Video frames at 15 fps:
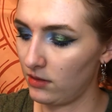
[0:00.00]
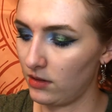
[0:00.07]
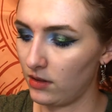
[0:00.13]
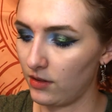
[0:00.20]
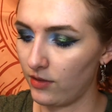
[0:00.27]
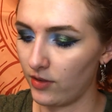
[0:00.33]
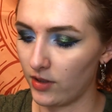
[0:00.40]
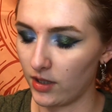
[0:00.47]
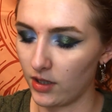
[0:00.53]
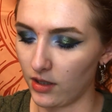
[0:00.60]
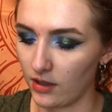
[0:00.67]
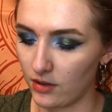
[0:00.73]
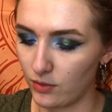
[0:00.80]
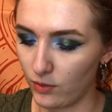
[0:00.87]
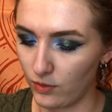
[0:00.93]
I feel like
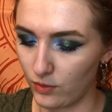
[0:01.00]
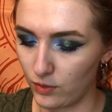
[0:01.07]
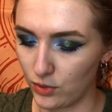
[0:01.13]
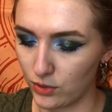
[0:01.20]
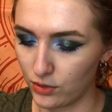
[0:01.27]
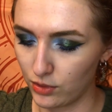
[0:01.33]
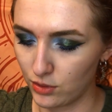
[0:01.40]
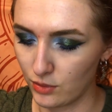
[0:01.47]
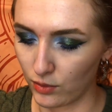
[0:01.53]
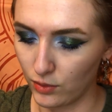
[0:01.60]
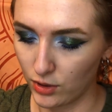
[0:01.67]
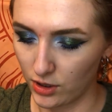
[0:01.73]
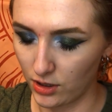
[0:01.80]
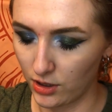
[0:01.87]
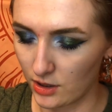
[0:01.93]
that would
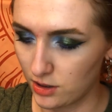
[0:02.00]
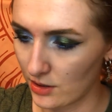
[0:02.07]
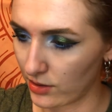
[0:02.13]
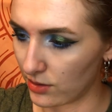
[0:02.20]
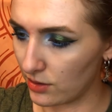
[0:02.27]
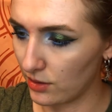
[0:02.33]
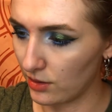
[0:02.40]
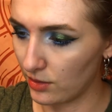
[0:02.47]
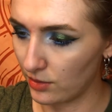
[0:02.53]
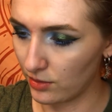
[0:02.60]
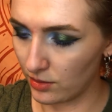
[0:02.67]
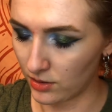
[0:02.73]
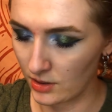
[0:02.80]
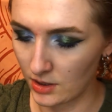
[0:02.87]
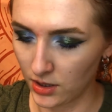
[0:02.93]
work. So,
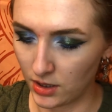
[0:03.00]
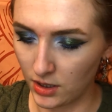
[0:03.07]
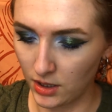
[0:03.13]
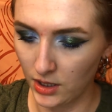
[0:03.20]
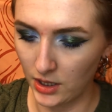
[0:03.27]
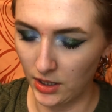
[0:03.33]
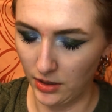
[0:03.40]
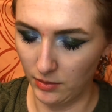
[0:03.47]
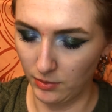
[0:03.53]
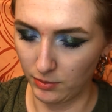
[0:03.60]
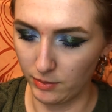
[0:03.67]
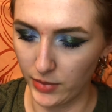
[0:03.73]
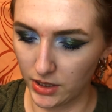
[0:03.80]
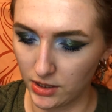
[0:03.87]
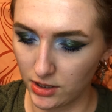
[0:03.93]

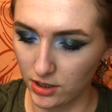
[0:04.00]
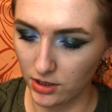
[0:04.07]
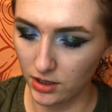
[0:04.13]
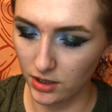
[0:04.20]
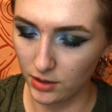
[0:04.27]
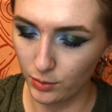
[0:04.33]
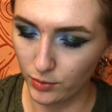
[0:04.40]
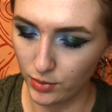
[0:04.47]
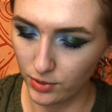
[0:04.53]
Buttercup.